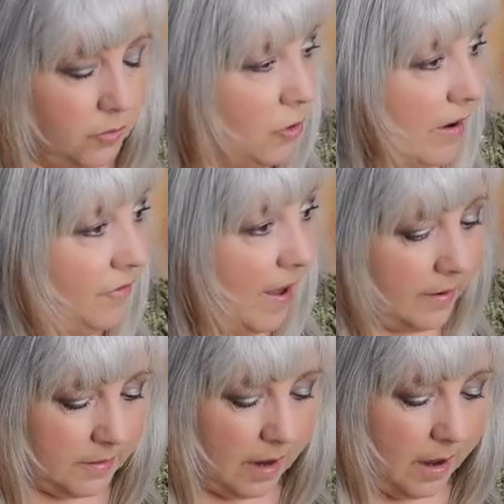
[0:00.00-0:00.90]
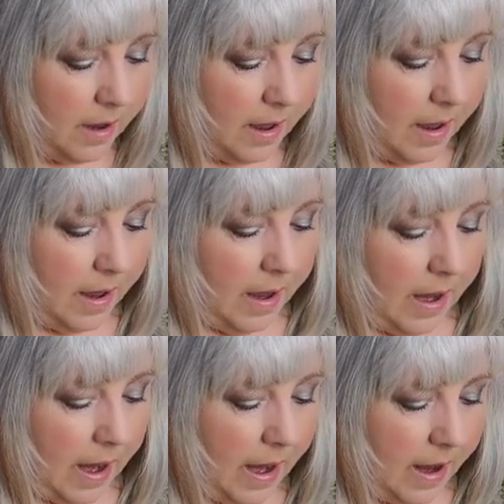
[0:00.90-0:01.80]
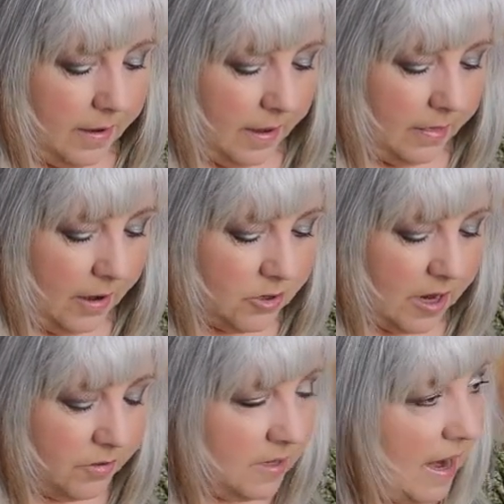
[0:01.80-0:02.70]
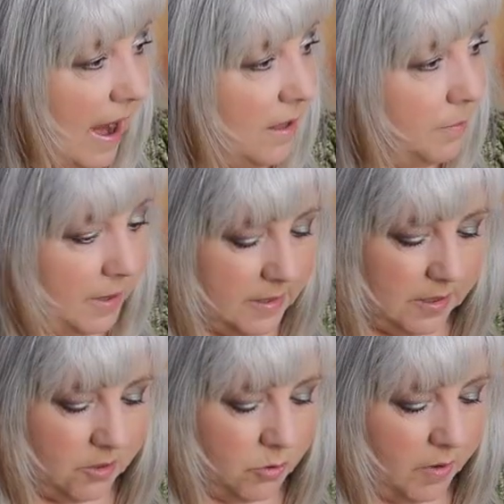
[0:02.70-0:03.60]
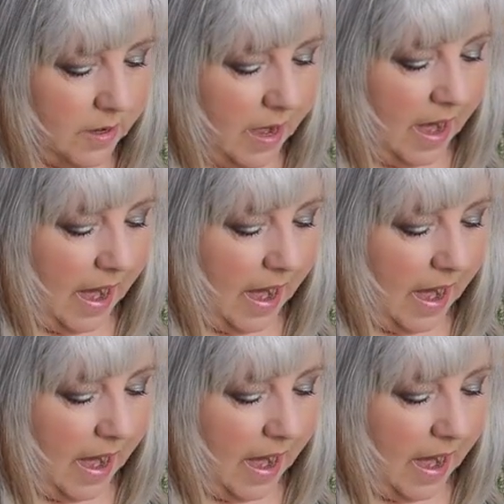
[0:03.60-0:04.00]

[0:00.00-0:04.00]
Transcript: trifecta, and there's how the dial plays into it.